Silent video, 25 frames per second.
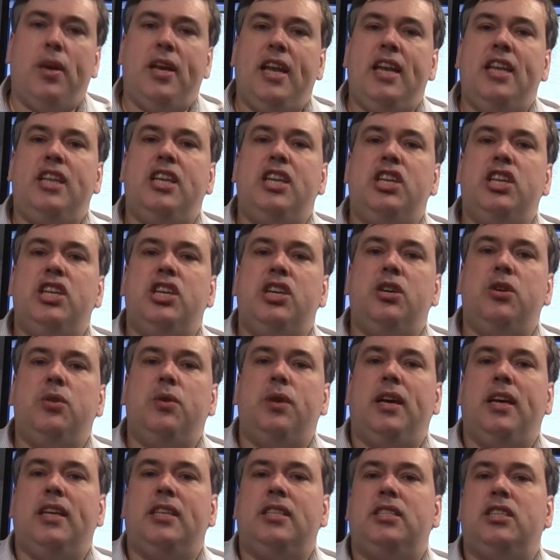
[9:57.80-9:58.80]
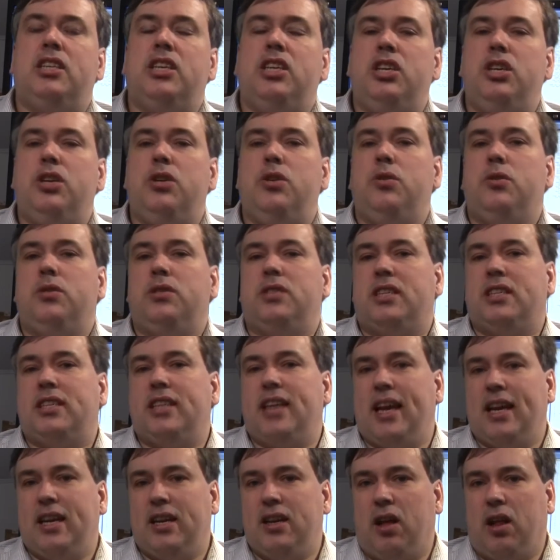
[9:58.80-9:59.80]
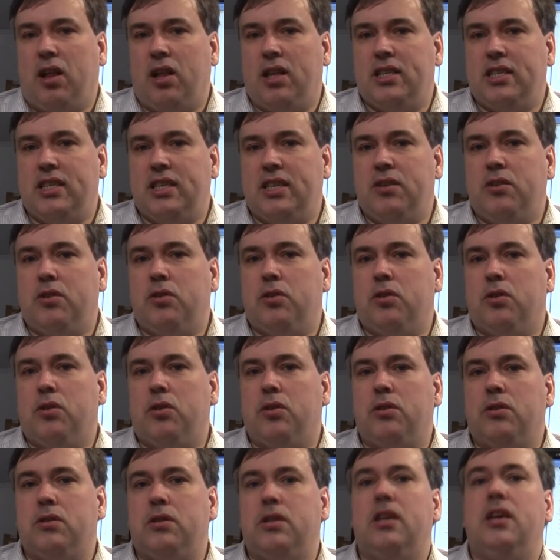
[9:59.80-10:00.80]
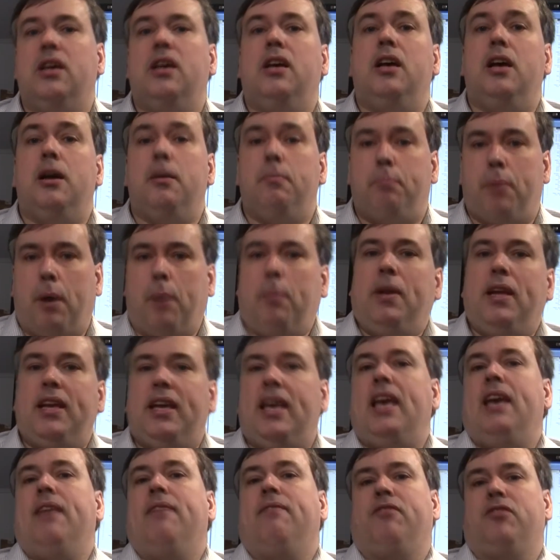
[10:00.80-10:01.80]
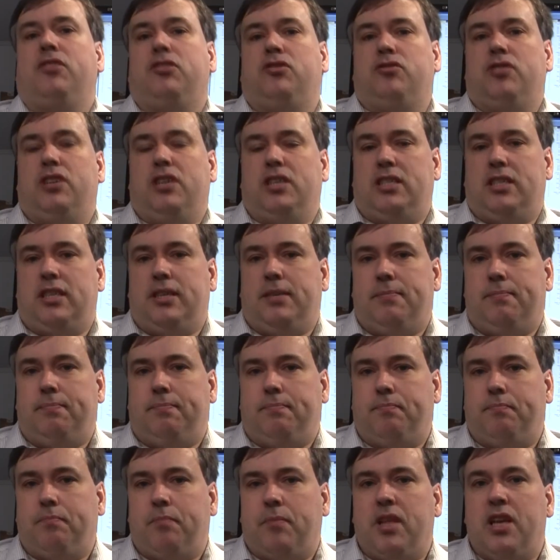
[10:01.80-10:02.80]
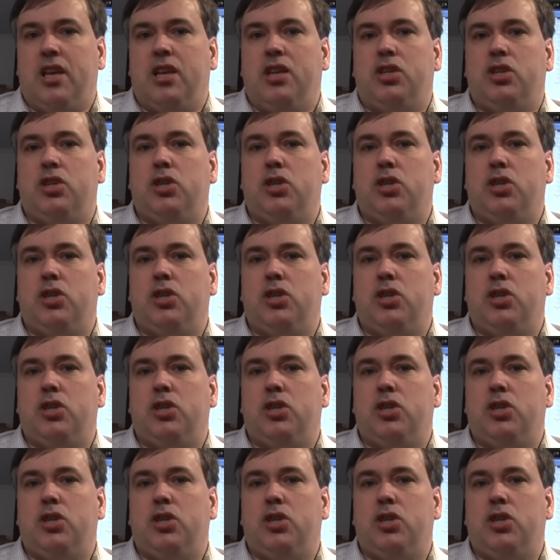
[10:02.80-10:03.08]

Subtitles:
So what we need to do is to use a technology called public key infrastructure